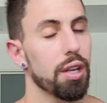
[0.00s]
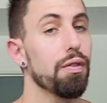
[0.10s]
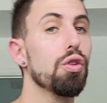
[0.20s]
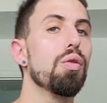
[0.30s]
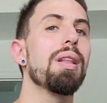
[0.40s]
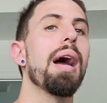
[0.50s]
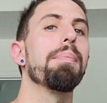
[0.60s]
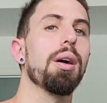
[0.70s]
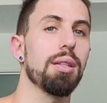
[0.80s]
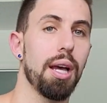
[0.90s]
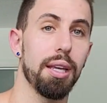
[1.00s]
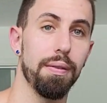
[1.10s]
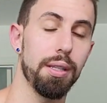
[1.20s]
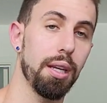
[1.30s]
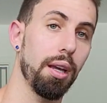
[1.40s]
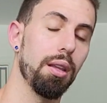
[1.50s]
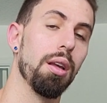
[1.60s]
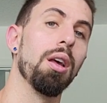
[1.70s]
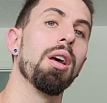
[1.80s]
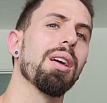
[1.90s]
If you do 9 months, I give a ticket,
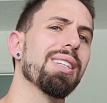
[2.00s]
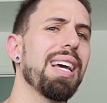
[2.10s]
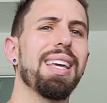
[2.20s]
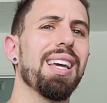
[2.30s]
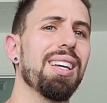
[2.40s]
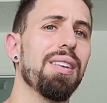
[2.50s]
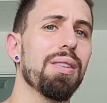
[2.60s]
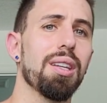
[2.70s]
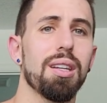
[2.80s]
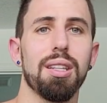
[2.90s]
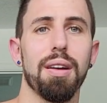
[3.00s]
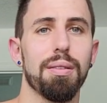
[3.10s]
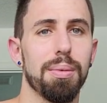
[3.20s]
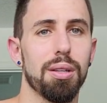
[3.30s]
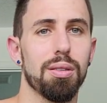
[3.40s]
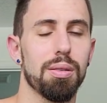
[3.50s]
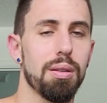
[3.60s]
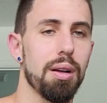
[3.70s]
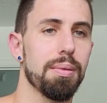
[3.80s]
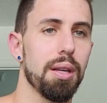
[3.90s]
because I can't give a ticket to everybody who
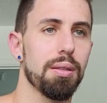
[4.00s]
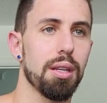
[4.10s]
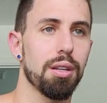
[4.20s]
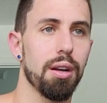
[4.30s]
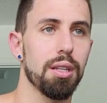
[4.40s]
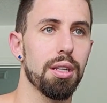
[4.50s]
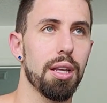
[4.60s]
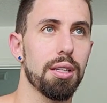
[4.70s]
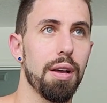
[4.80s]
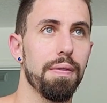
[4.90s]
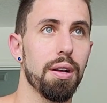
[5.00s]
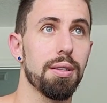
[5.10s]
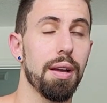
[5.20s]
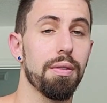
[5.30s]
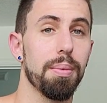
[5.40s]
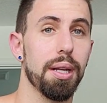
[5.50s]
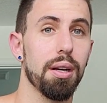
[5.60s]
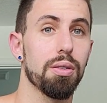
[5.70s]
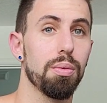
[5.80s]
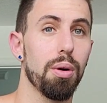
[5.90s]
subscribes. That's crazy. That's not fair to everybody
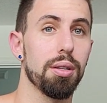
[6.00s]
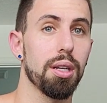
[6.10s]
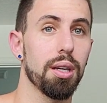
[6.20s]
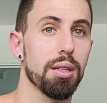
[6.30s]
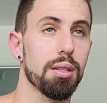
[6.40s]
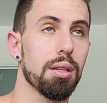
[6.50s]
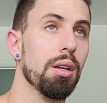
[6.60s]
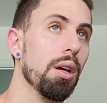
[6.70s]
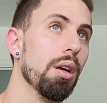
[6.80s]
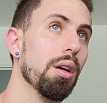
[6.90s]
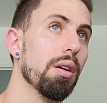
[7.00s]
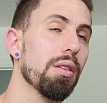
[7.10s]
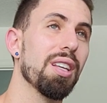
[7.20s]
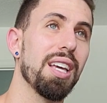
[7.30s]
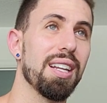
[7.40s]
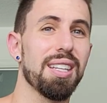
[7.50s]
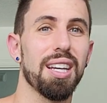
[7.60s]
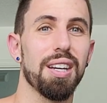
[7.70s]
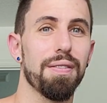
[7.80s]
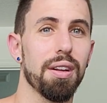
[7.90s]
else who bought tickets to get a
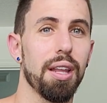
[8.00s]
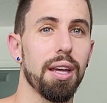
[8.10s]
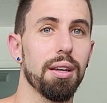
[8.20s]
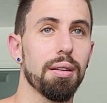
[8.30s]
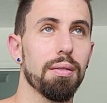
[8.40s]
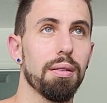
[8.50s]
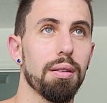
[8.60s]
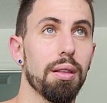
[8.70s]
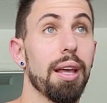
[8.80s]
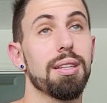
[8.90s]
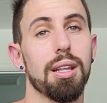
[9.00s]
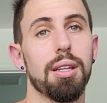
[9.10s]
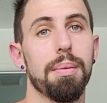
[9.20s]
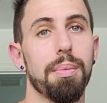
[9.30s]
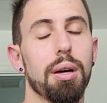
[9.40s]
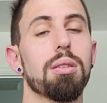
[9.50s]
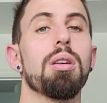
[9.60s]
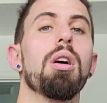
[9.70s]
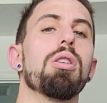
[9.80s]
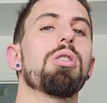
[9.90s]
ticket for like less than $10.
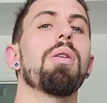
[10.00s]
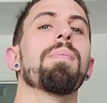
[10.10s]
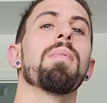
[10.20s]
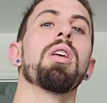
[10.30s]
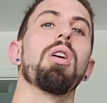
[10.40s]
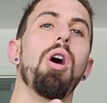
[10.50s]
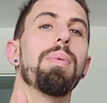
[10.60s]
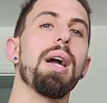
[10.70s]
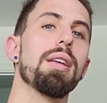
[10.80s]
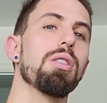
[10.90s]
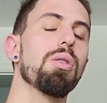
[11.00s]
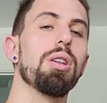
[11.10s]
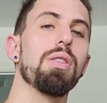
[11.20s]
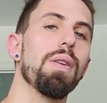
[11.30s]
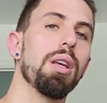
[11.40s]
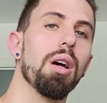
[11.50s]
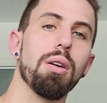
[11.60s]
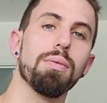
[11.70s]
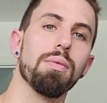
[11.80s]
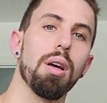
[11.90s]
So hope you guys enjoy this
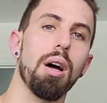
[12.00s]
video.